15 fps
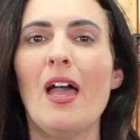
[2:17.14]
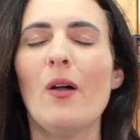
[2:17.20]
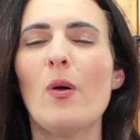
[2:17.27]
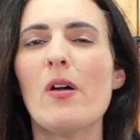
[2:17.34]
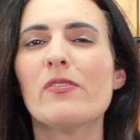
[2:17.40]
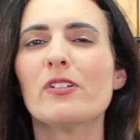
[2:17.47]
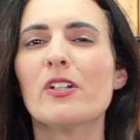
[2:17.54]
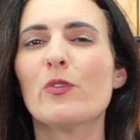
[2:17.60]

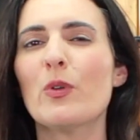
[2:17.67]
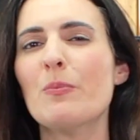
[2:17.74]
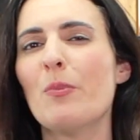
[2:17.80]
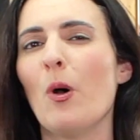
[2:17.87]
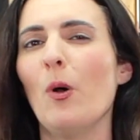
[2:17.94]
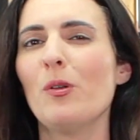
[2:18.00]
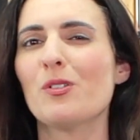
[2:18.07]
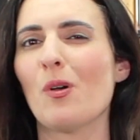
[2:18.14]
However, if we
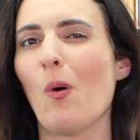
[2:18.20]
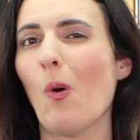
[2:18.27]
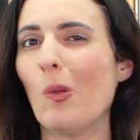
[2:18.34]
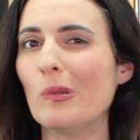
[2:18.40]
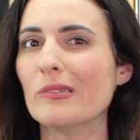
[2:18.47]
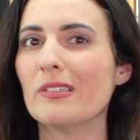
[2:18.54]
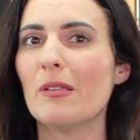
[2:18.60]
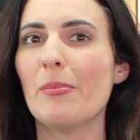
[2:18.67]
poked a
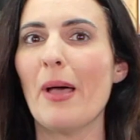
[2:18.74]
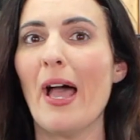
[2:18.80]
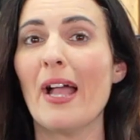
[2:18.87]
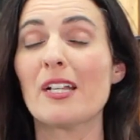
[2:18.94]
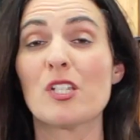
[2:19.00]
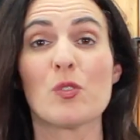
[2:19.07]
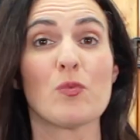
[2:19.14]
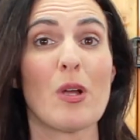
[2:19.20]
hole in the
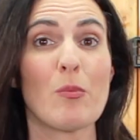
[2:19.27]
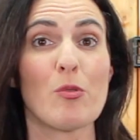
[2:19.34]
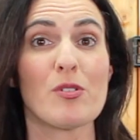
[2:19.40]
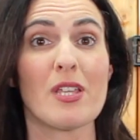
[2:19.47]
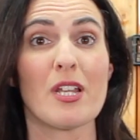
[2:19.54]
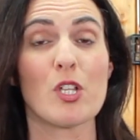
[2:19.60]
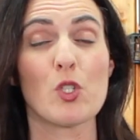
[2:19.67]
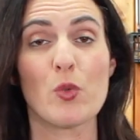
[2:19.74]
bag to
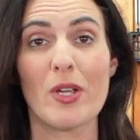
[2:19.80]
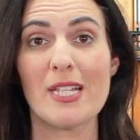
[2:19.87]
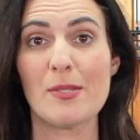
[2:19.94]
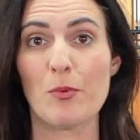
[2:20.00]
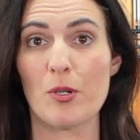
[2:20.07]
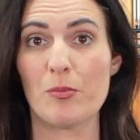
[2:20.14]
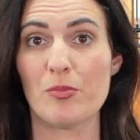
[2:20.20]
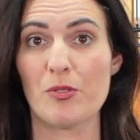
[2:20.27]
represent a
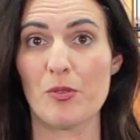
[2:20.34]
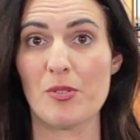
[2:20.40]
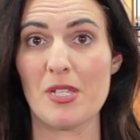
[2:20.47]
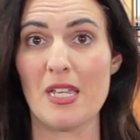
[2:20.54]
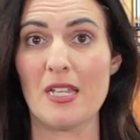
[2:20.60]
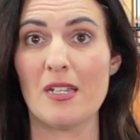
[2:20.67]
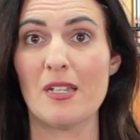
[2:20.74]
transport protein,